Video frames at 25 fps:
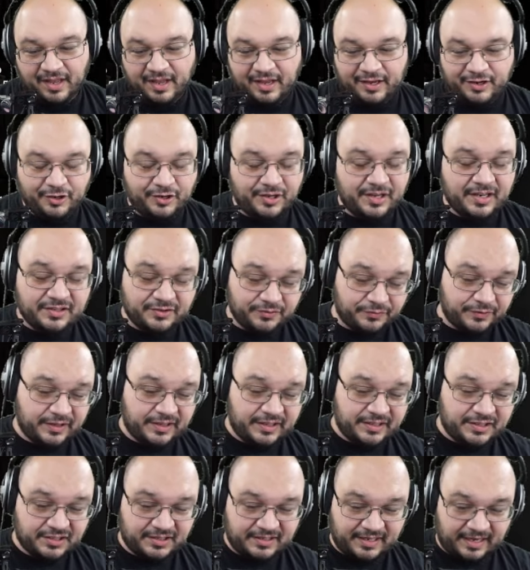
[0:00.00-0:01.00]
You know, it's
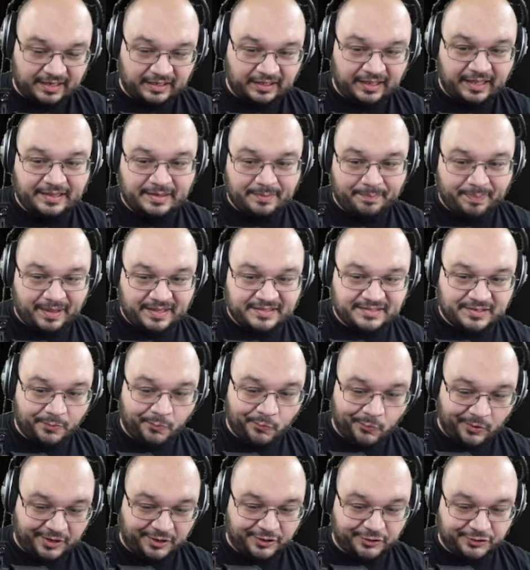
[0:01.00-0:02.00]
really just kind of like depends on
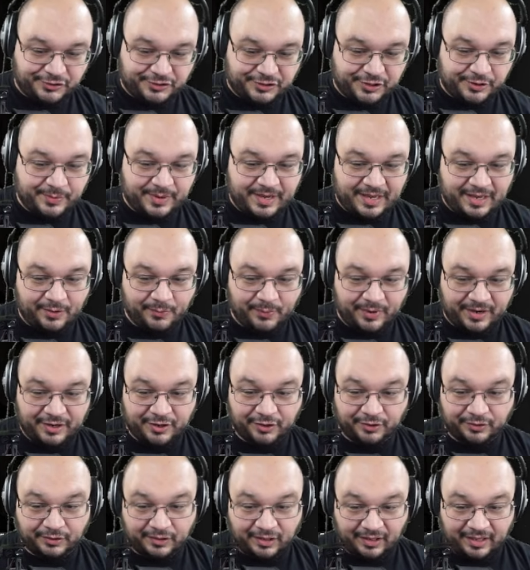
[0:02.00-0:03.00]
what you're doing, what
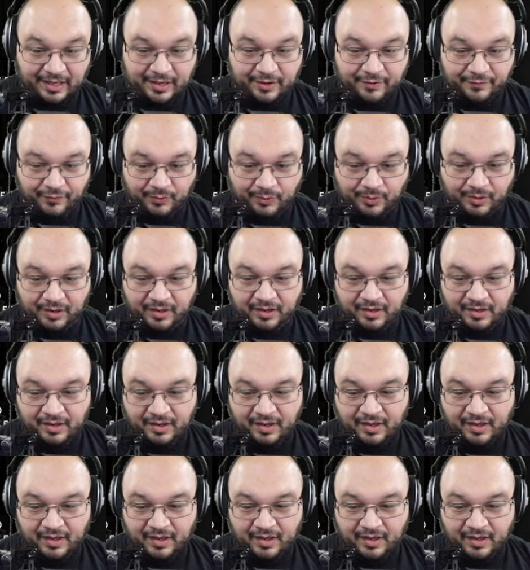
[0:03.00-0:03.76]
you're looking for.